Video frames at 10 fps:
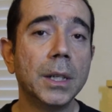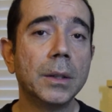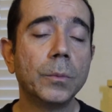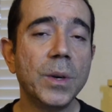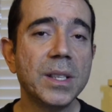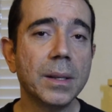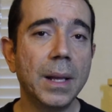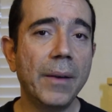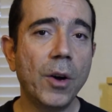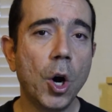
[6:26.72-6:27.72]
we still
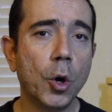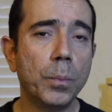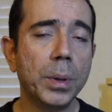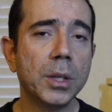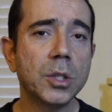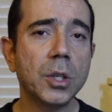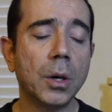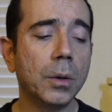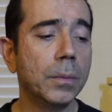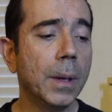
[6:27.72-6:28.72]
have hope.
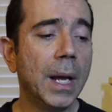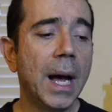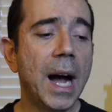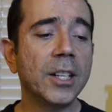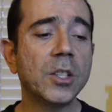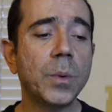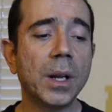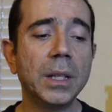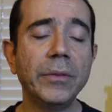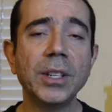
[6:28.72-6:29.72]
So I just want
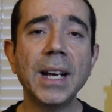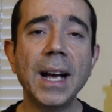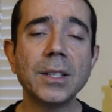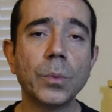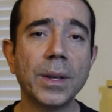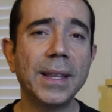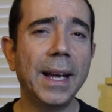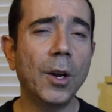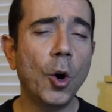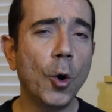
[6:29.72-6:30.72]
to leave you guys with
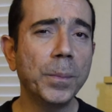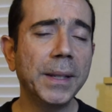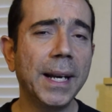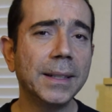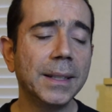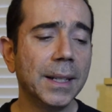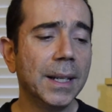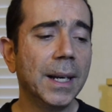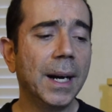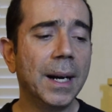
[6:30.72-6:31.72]
that hope that
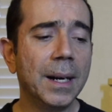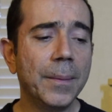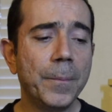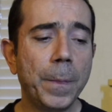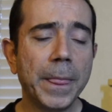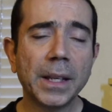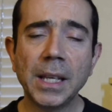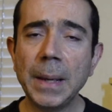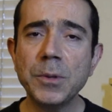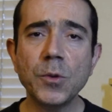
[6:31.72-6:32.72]

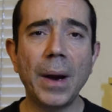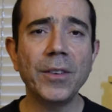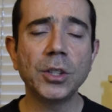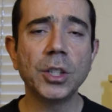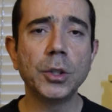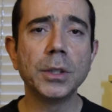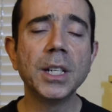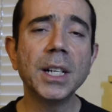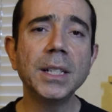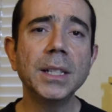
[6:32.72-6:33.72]
keep striving to do
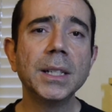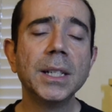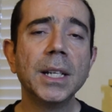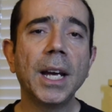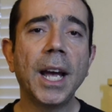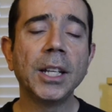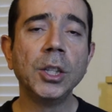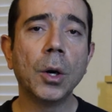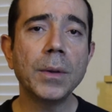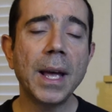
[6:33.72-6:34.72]
good and
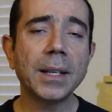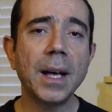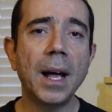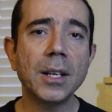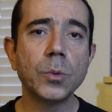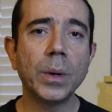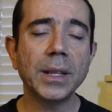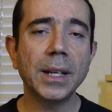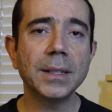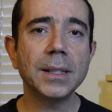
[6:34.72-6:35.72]
know that God is
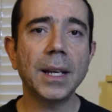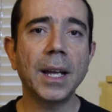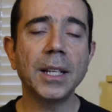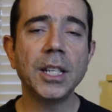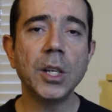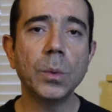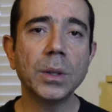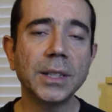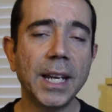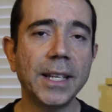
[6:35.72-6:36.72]
with us and He will
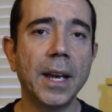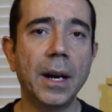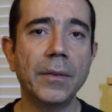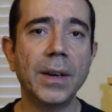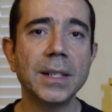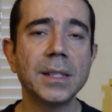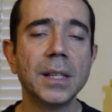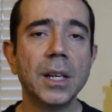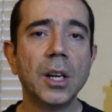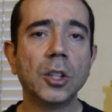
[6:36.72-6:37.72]
take care of us
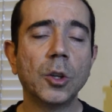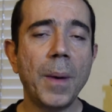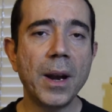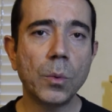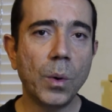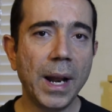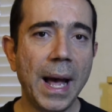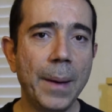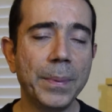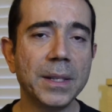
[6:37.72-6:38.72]
no matter what
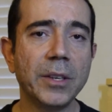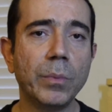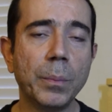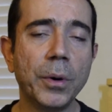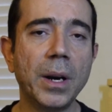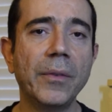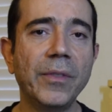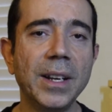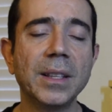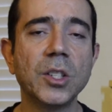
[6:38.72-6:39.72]
happens if we put our
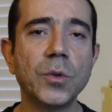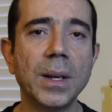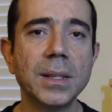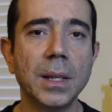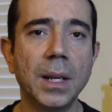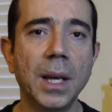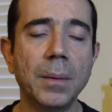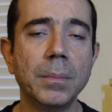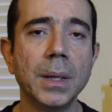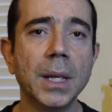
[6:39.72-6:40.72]
faith and trust in
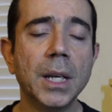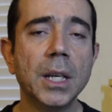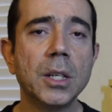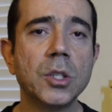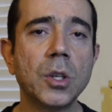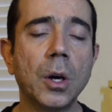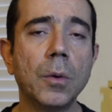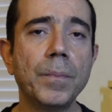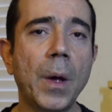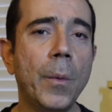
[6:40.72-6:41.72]
Him.
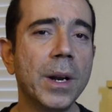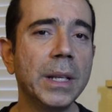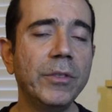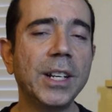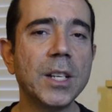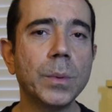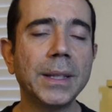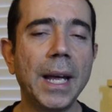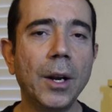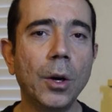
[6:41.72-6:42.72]
So I want to leave you guys with
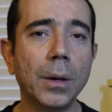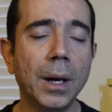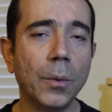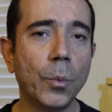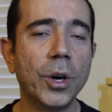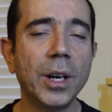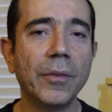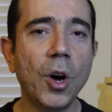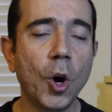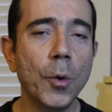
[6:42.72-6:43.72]
that word of
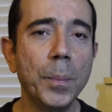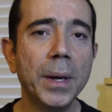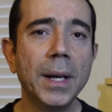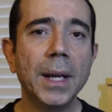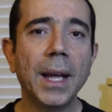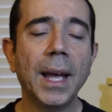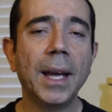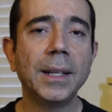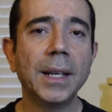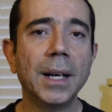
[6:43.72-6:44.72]
hope,
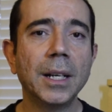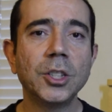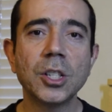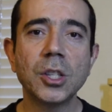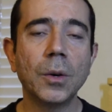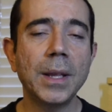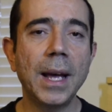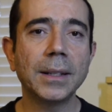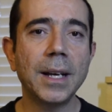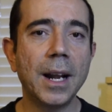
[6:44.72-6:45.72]
and just know
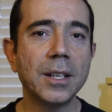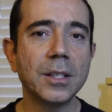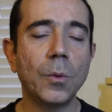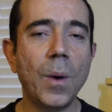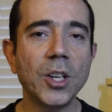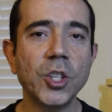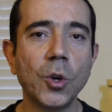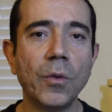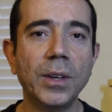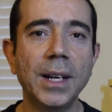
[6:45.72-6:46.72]
that God is still watching
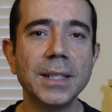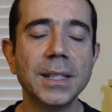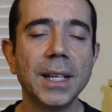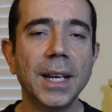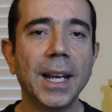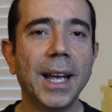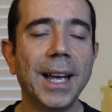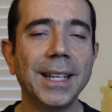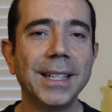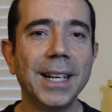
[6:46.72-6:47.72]
over us,
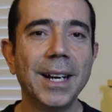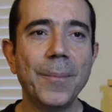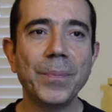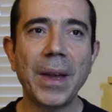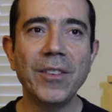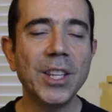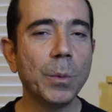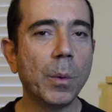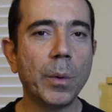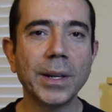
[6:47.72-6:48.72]
and everything
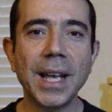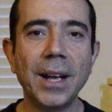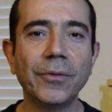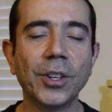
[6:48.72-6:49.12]
will work out for